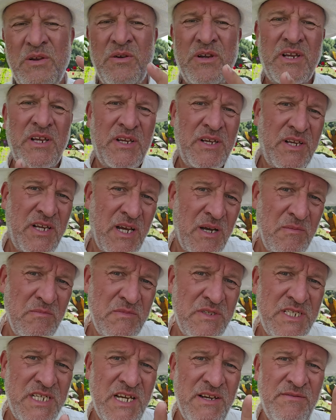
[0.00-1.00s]
It
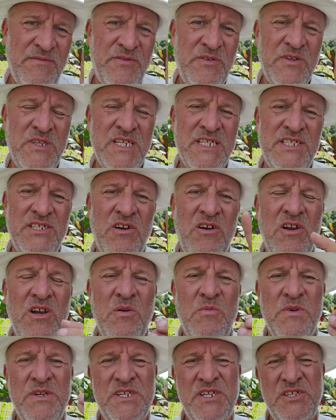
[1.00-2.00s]
comes in through the
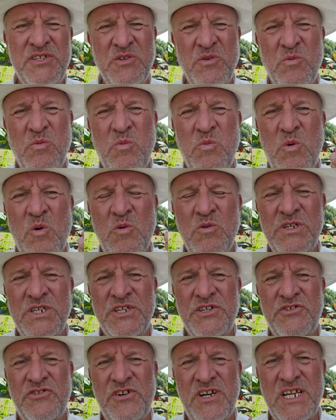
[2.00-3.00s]
xylem, which is your
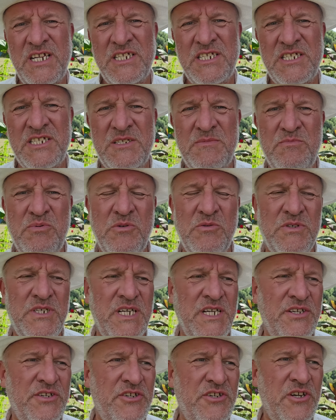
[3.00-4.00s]
water
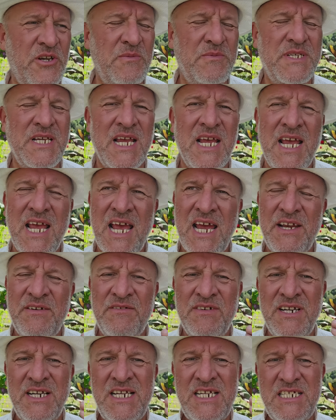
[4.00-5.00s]
transporting tubes, and
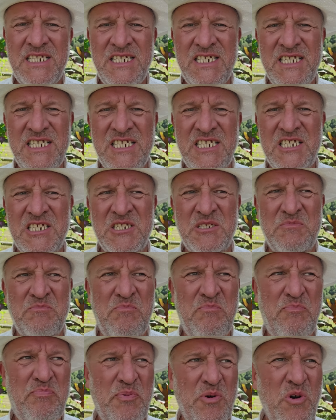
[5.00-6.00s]
it releases
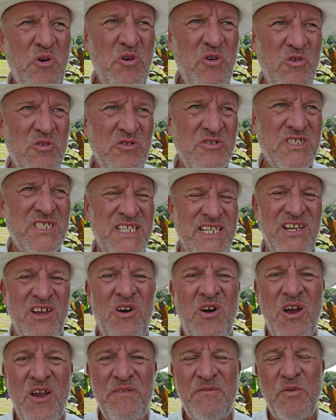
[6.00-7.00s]
spores and
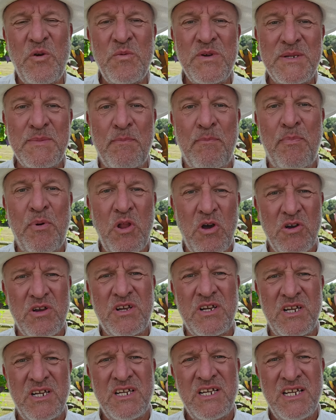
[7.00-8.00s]
hyphae, which
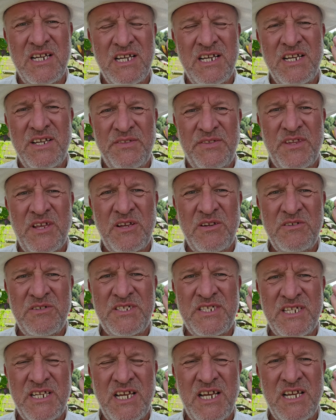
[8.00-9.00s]
block
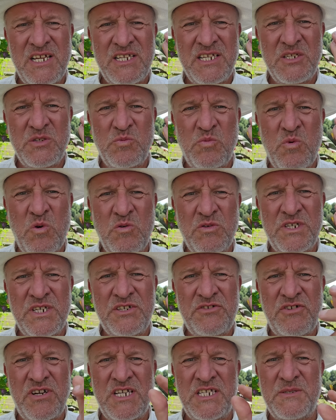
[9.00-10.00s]
those water
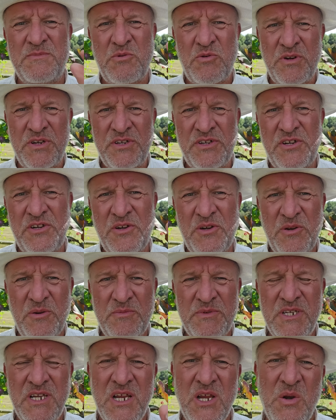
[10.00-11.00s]
transporting
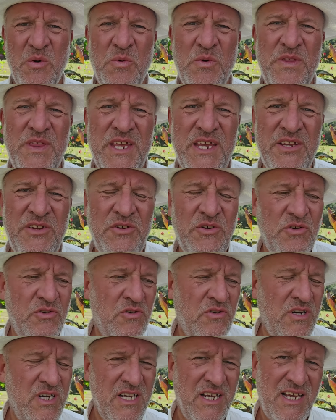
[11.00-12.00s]
tubes within
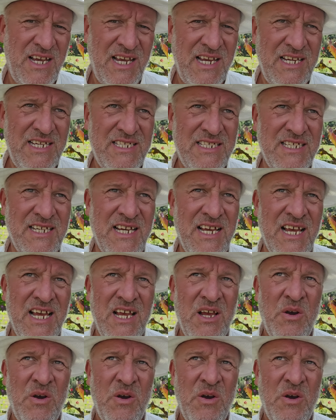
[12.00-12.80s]
your Acer.